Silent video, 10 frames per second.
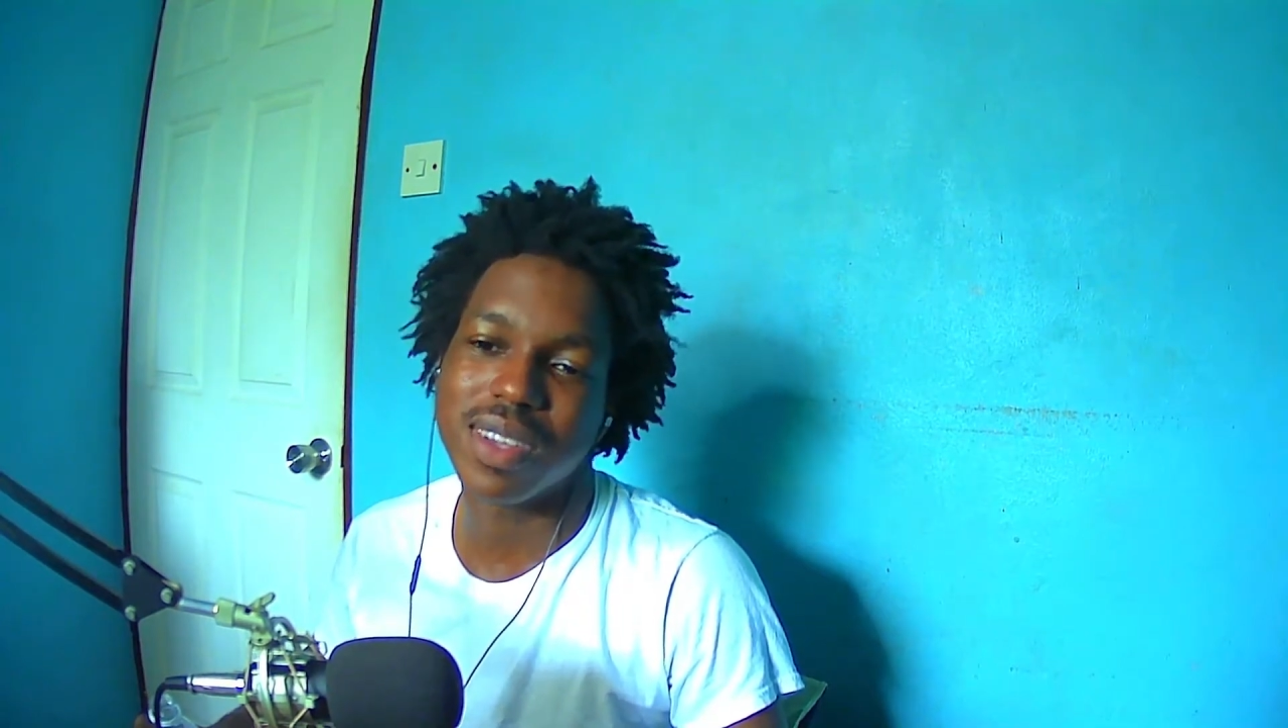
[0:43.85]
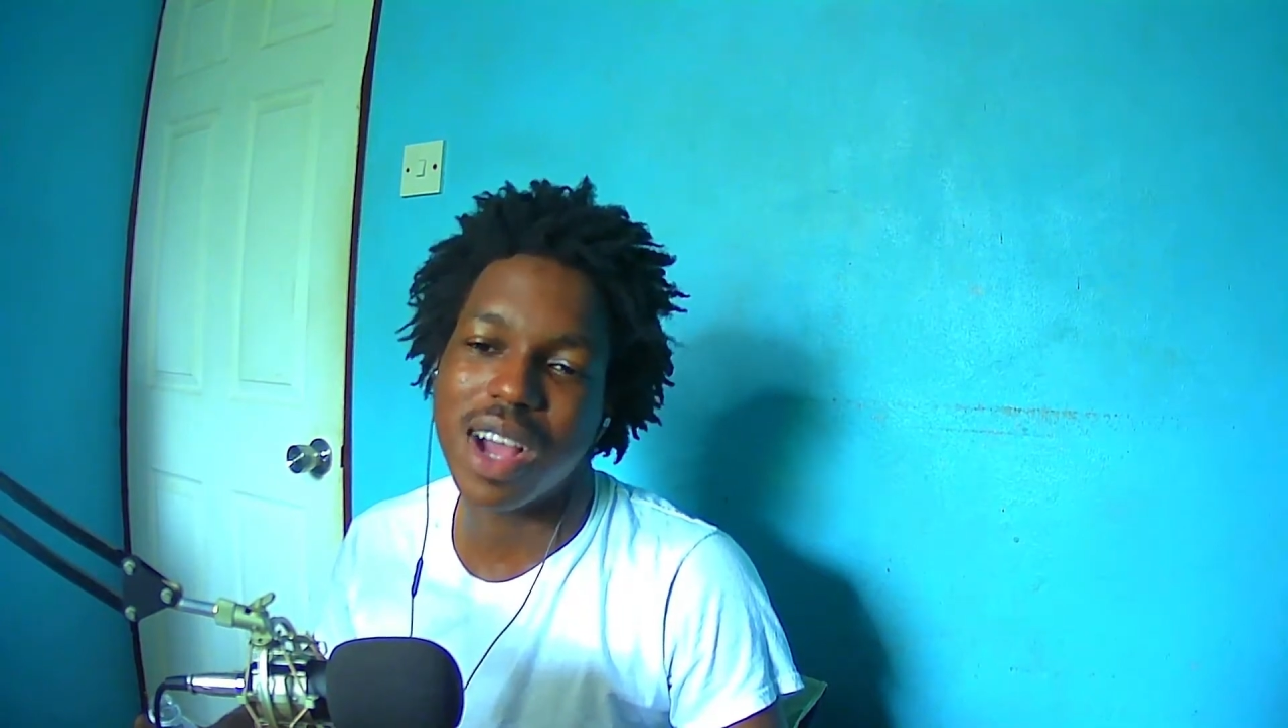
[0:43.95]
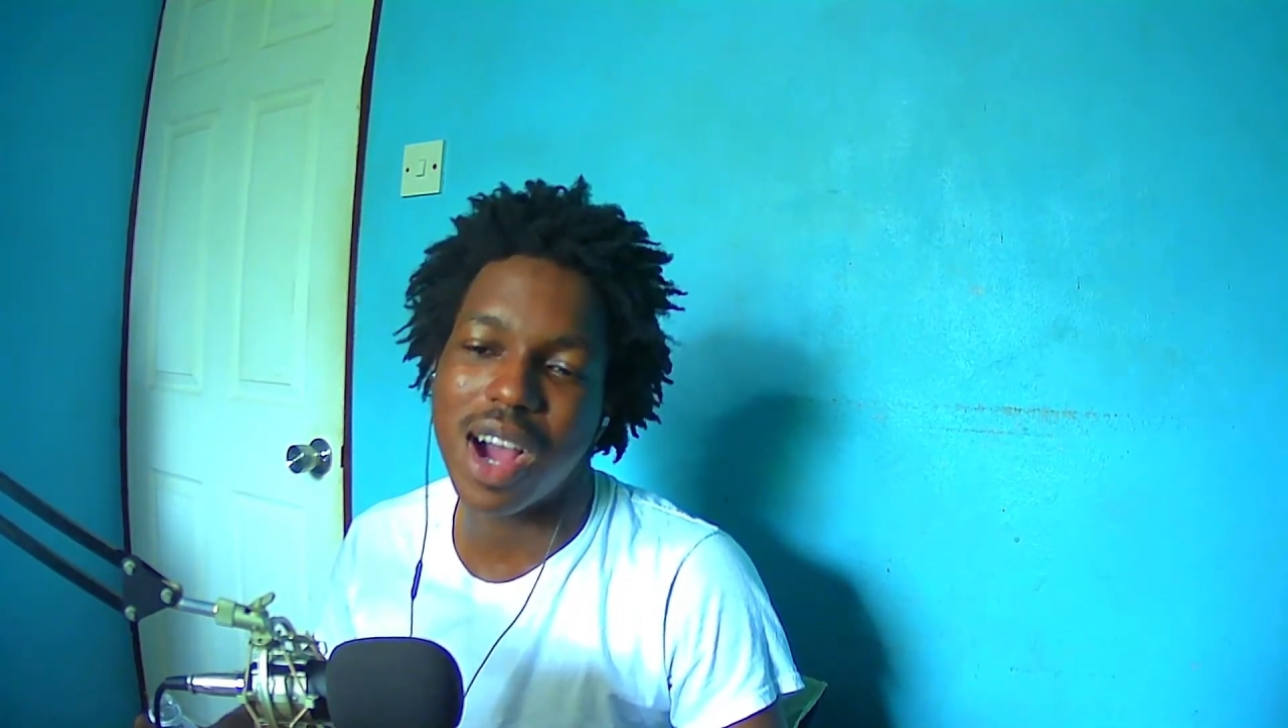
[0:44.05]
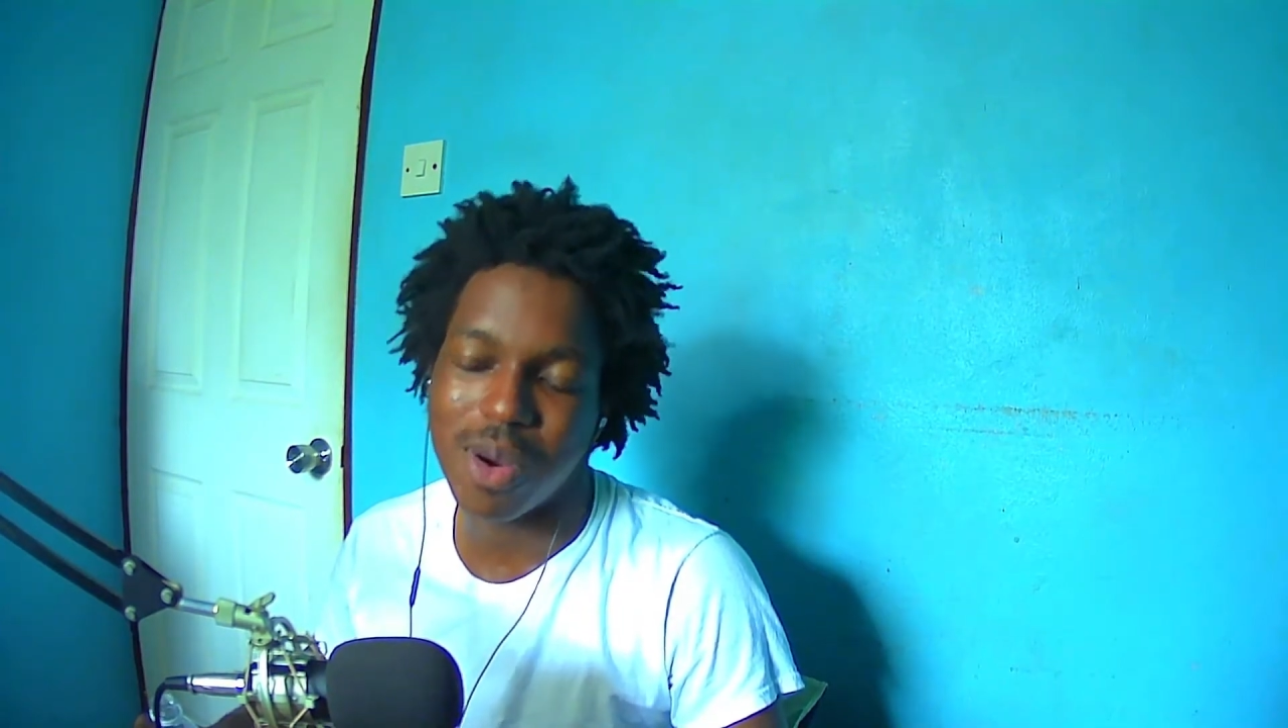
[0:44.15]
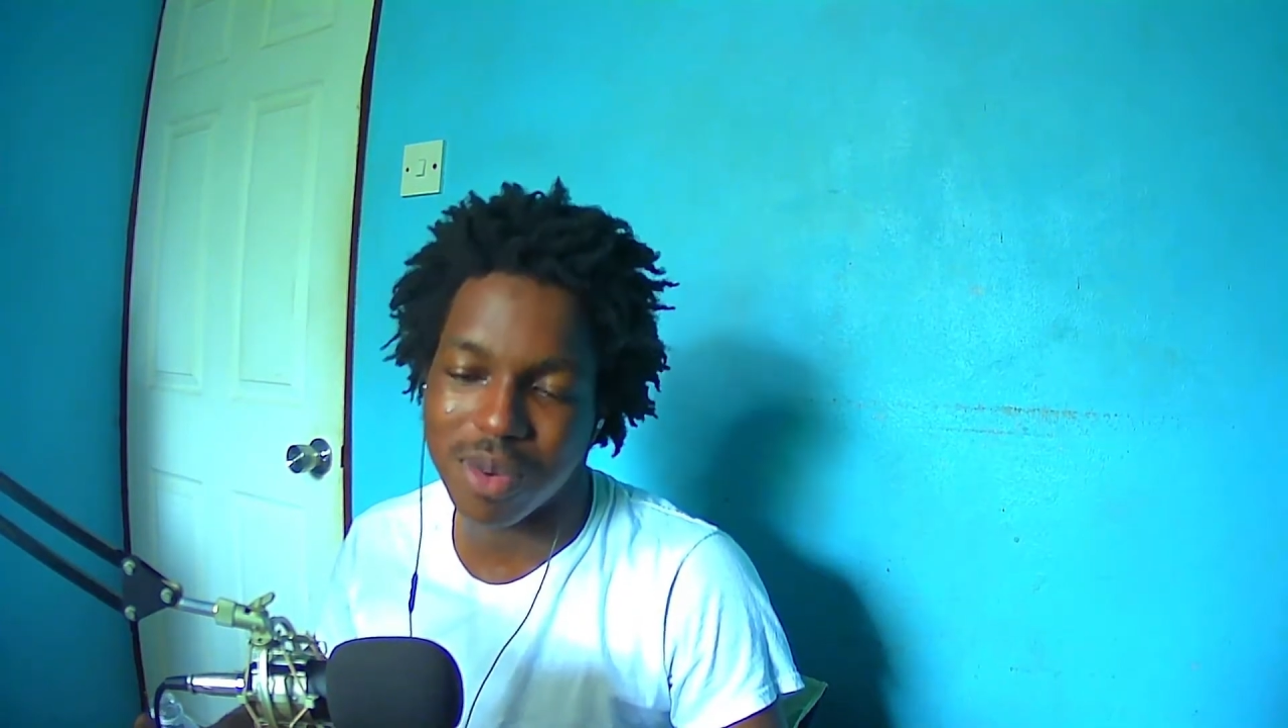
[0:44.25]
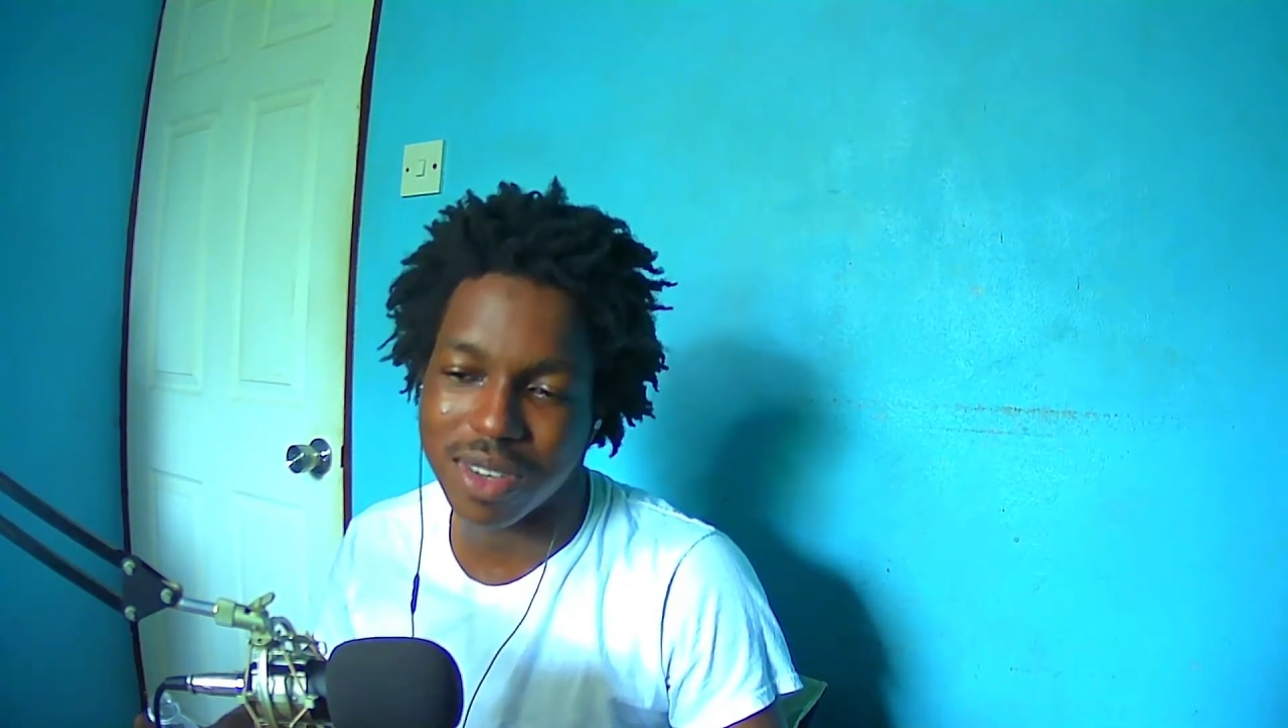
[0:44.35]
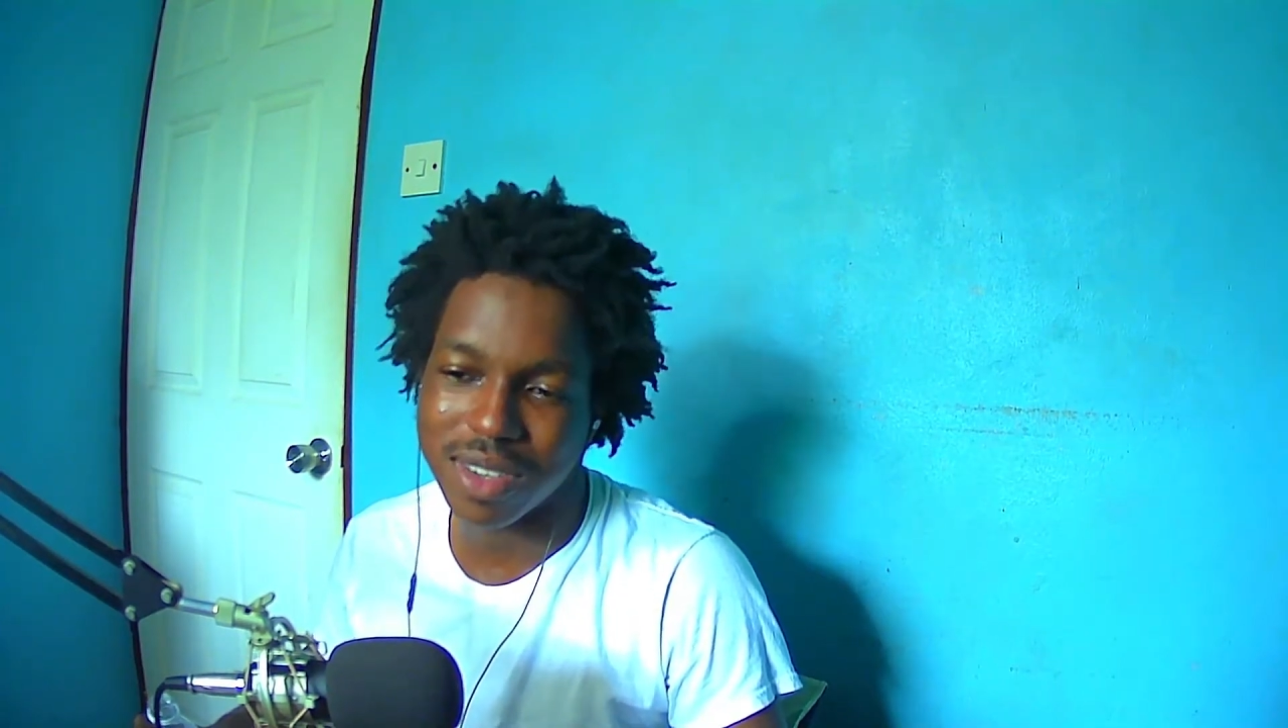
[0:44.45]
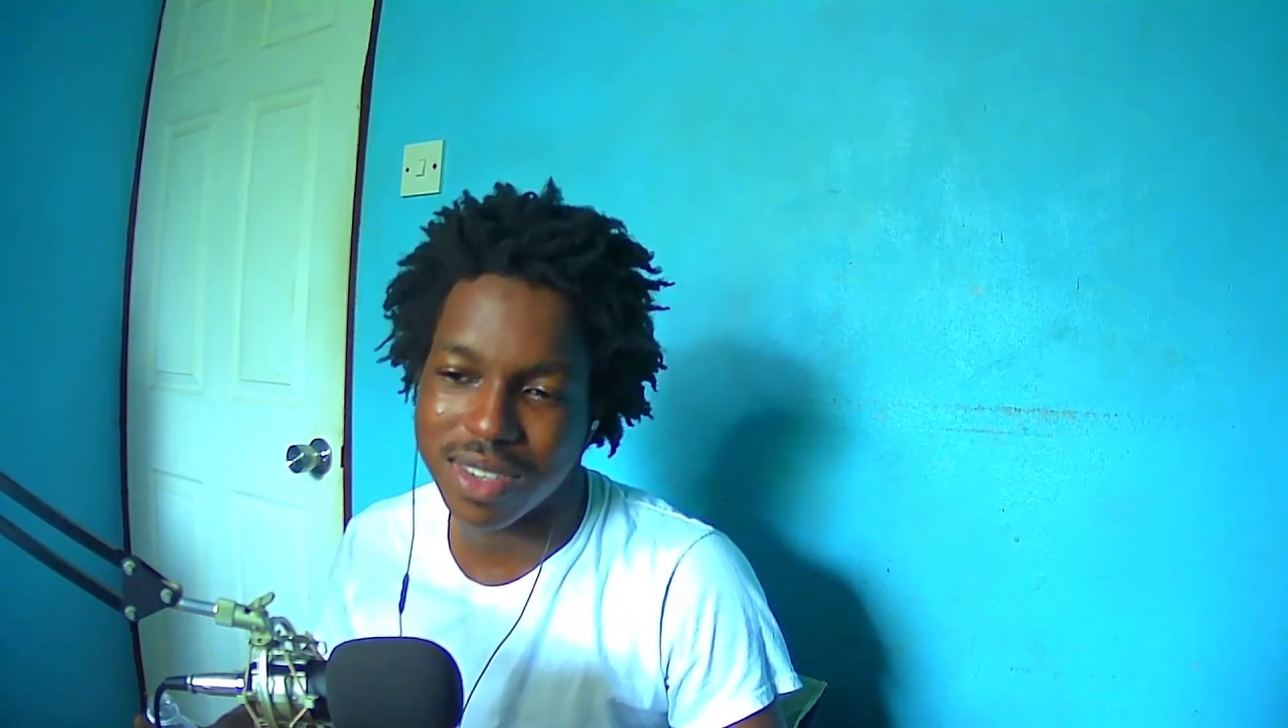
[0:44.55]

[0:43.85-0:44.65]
coward